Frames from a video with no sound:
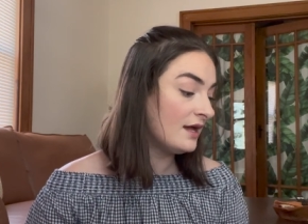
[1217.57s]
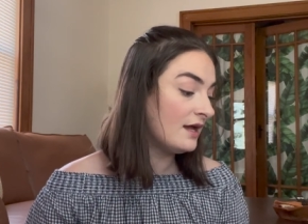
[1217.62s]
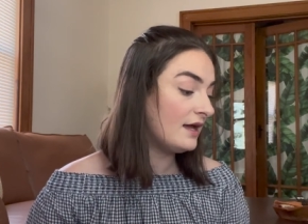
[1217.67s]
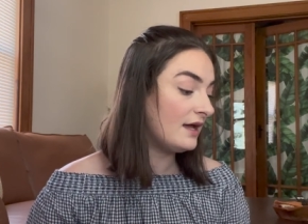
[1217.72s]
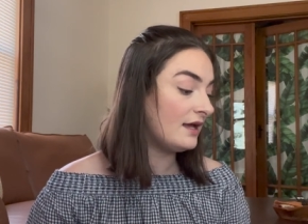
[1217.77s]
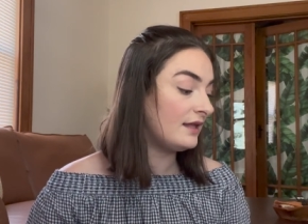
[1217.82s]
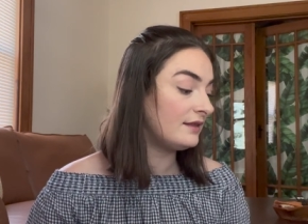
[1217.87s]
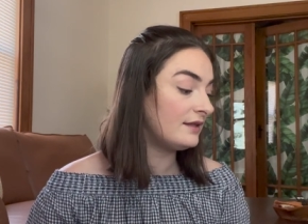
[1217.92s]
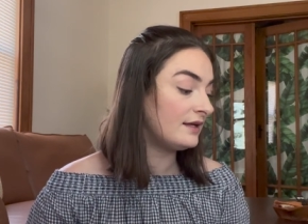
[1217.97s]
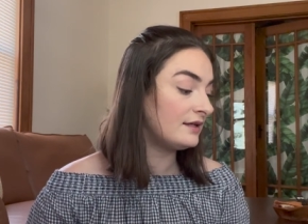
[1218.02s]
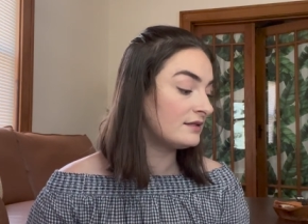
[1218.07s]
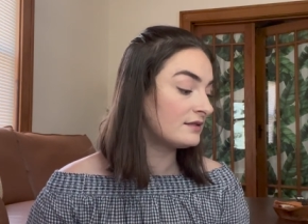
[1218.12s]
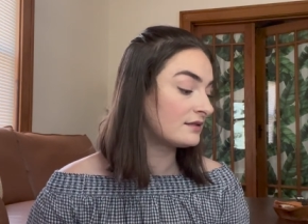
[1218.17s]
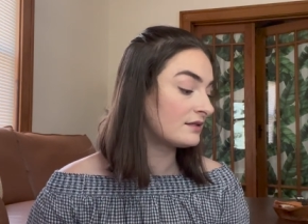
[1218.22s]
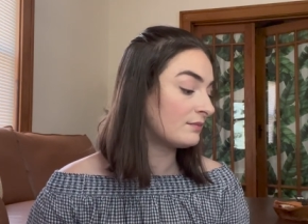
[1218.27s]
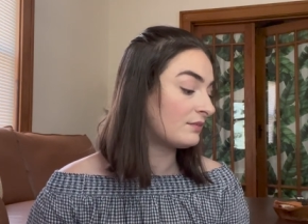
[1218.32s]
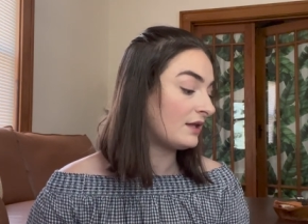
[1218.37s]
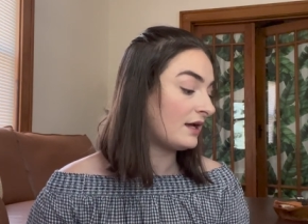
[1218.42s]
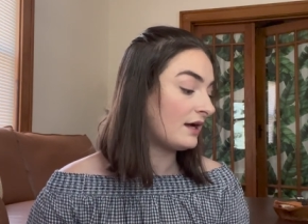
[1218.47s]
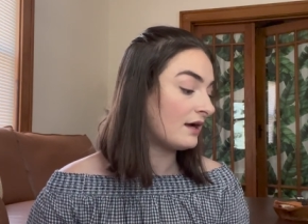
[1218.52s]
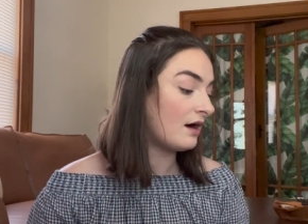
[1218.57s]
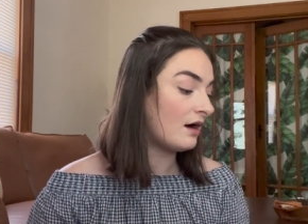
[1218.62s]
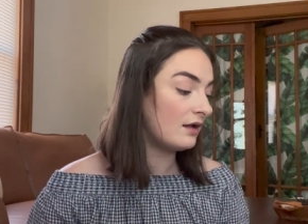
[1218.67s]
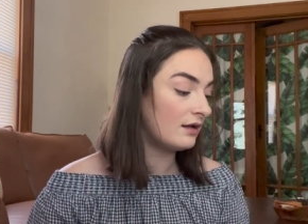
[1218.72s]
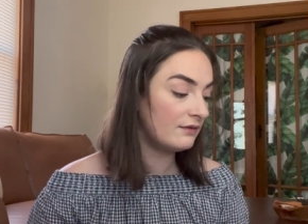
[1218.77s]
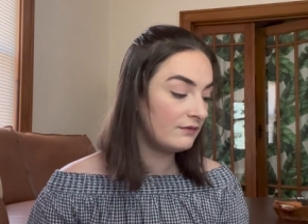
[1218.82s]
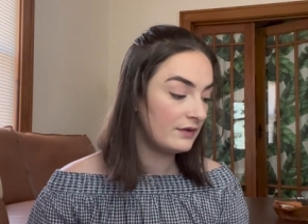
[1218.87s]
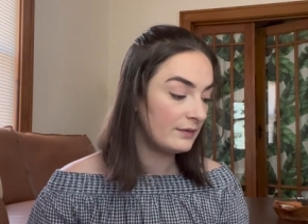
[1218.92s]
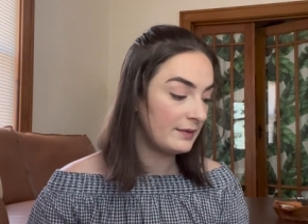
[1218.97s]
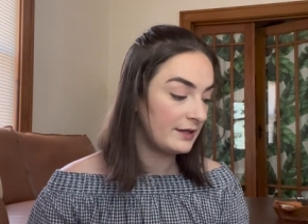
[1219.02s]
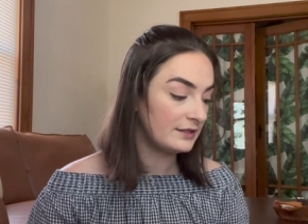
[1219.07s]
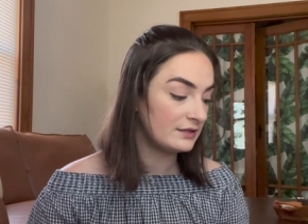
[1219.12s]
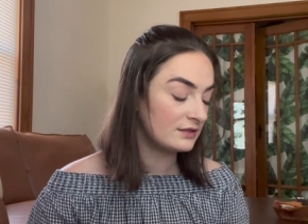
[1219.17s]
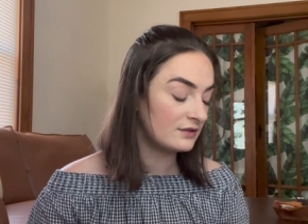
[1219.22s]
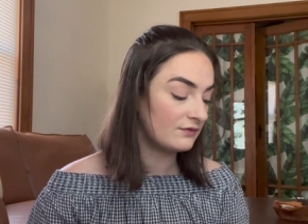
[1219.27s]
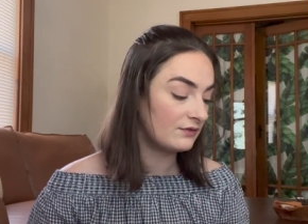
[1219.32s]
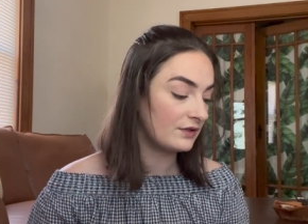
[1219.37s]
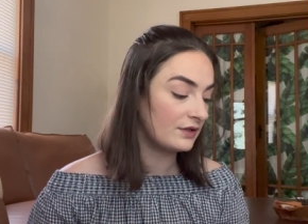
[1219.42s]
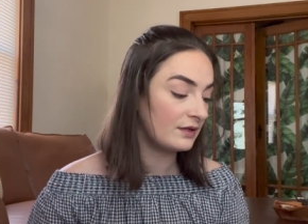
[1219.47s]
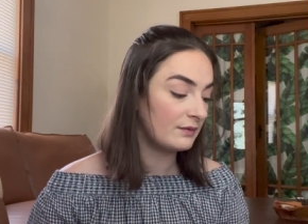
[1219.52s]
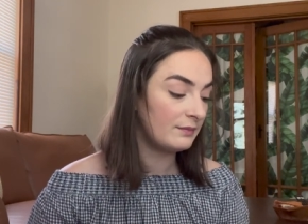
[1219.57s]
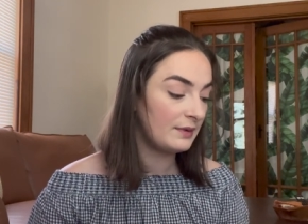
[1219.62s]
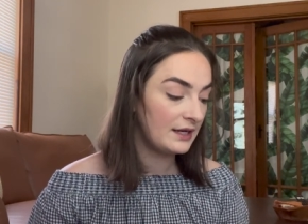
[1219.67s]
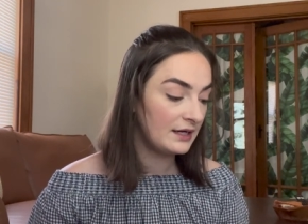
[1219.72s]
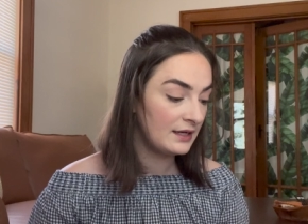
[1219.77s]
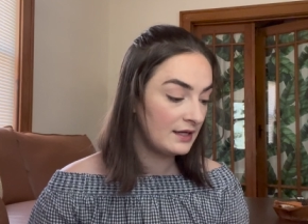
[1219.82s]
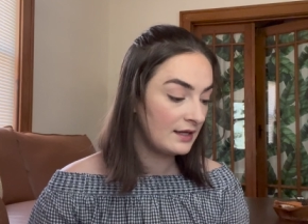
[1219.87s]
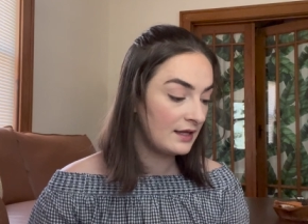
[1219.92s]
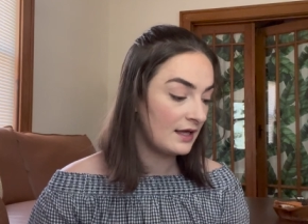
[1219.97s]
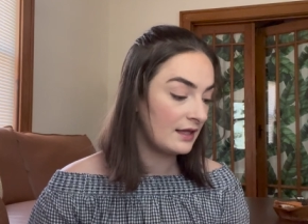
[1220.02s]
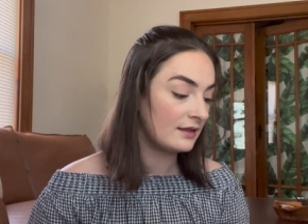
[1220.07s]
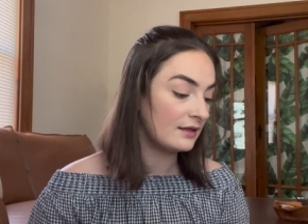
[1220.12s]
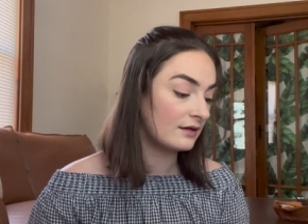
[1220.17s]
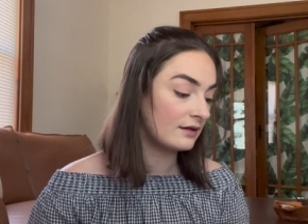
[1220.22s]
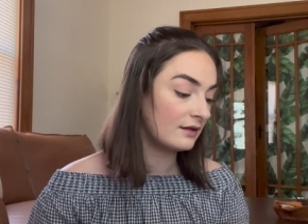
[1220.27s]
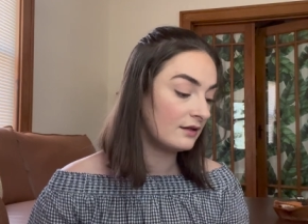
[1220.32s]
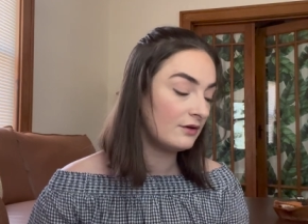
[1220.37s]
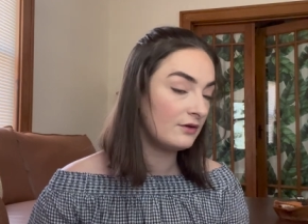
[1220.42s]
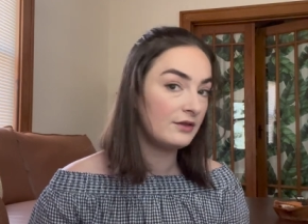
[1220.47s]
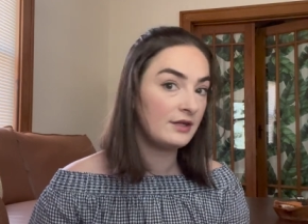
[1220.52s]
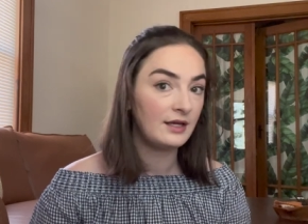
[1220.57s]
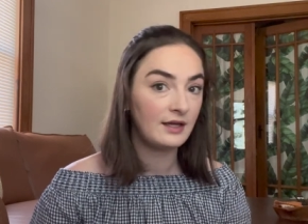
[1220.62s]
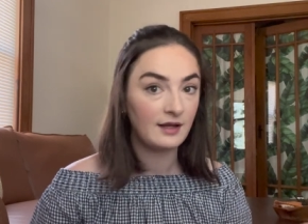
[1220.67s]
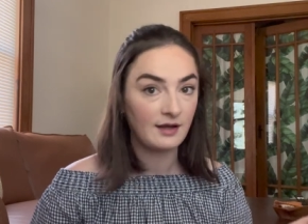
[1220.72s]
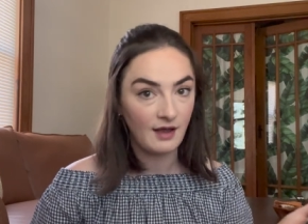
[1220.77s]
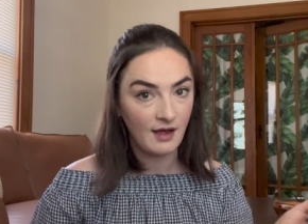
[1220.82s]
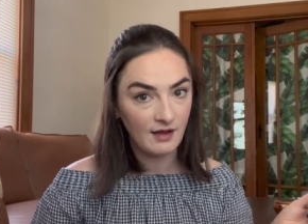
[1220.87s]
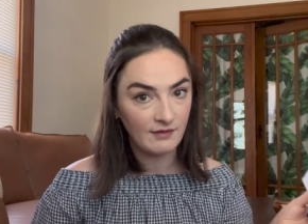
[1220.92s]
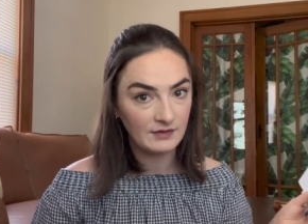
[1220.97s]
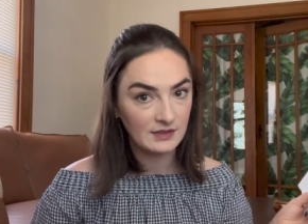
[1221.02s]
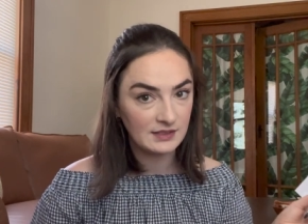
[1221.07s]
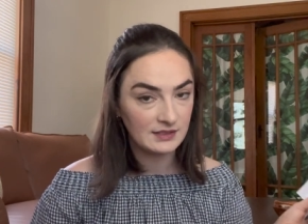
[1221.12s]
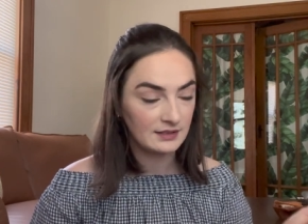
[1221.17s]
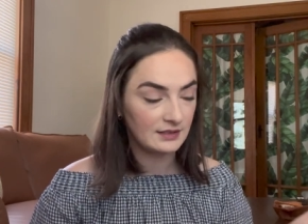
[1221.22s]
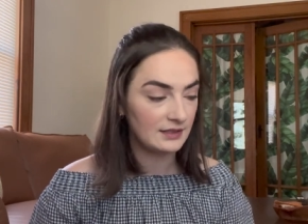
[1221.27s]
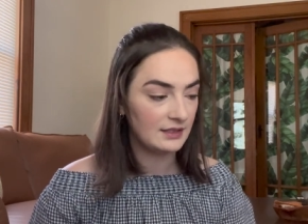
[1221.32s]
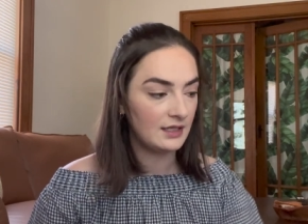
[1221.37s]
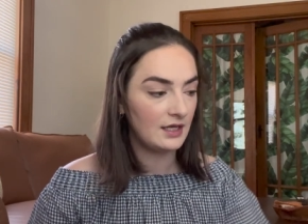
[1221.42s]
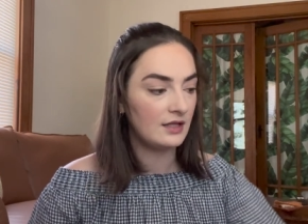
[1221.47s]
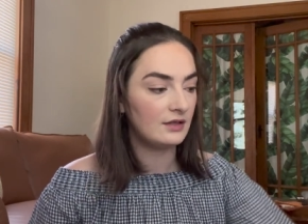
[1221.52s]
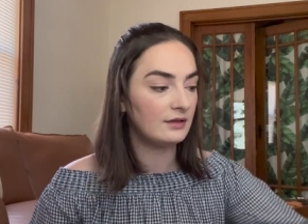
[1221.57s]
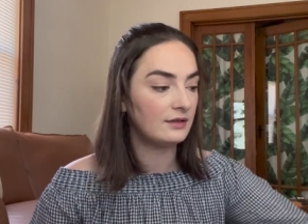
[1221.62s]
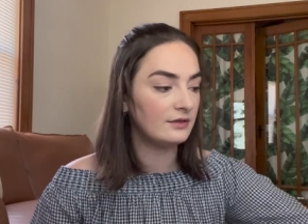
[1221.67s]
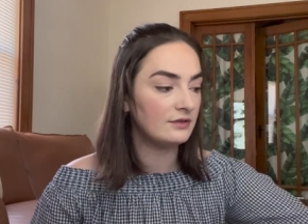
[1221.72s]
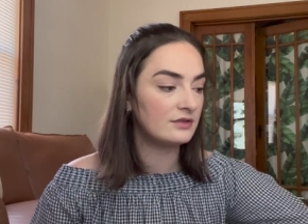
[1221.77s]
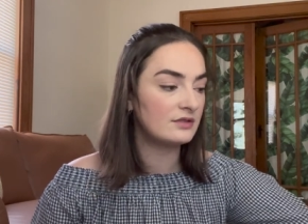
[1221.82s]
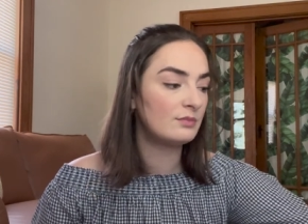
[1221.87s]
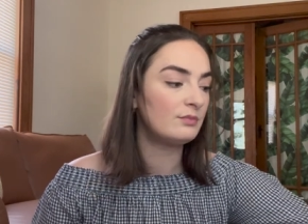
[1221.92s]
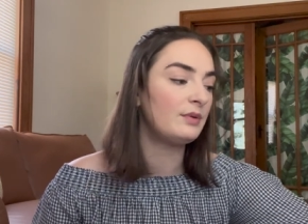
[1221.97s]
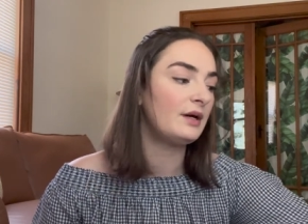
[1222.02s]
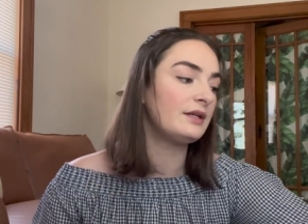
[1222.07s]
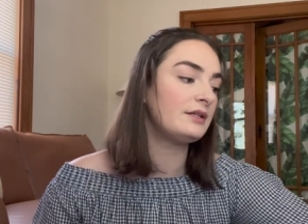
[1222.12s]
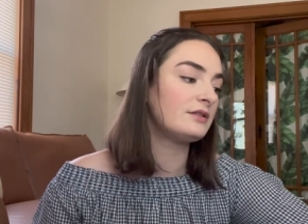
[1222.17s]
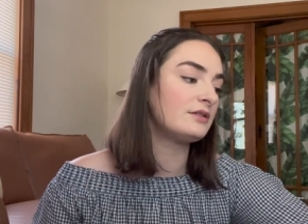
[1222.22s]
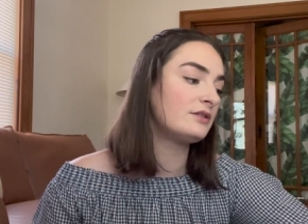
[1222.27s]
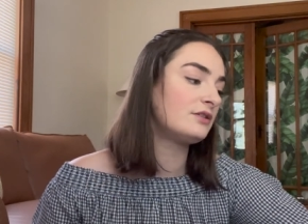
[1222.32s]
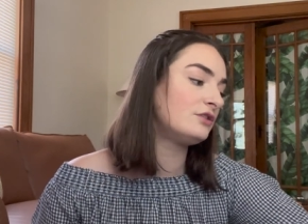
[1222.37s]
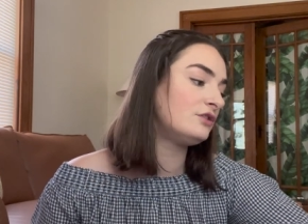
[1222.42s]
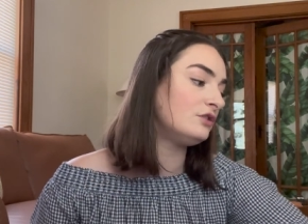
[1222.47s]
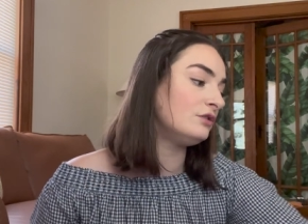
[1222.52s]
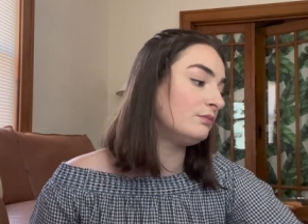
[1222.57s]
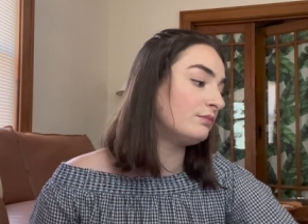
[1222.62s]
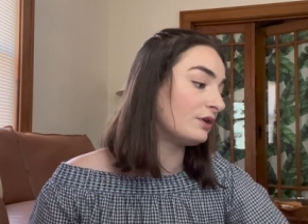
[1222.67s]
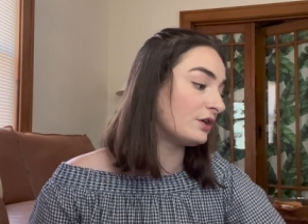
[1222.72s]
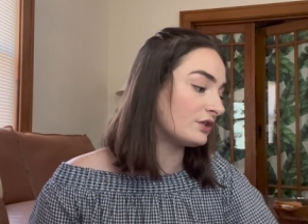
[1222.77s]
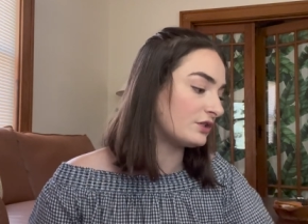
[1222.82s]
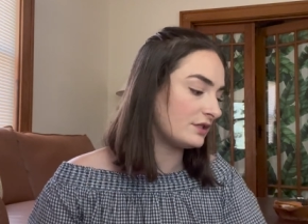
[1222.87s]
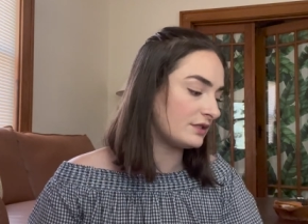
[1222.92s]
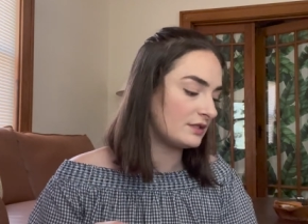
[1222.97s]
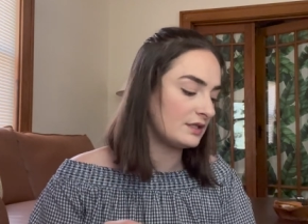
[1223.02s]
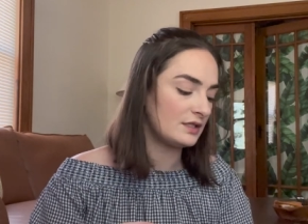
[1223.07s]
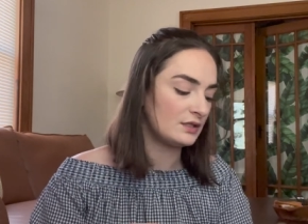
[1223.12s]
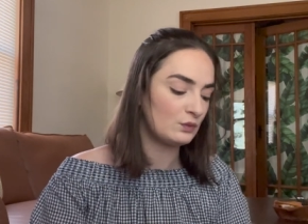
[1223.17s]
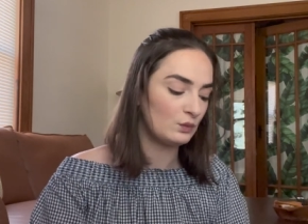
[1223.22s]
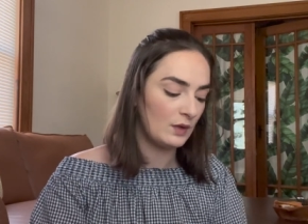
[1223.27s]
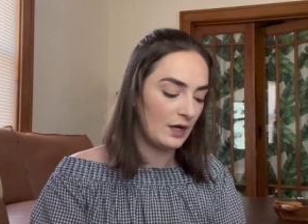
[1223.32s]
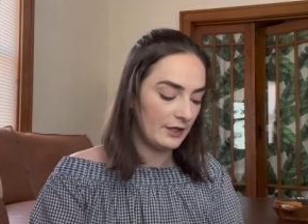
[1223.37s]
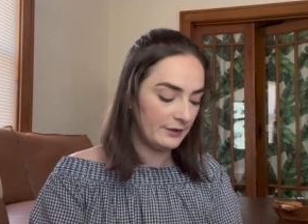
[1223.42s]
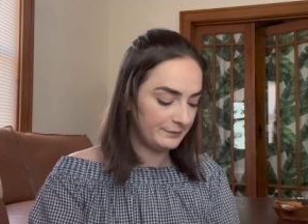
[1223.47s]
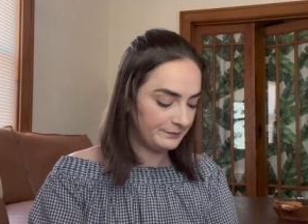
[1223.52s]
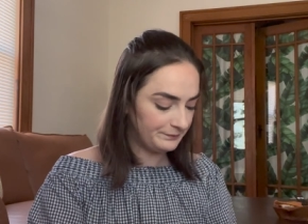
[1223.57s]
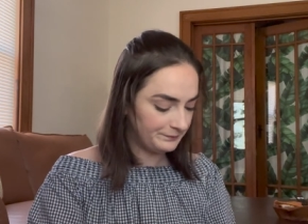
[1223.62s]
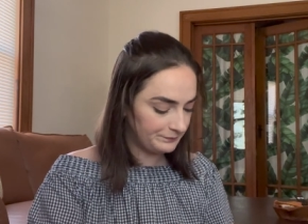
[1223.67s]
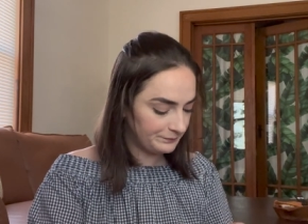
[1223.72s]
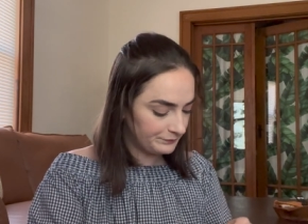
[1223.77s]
and they supply all of the buttons for their bedding and their clothing and obviously loose buttons to purchase as well.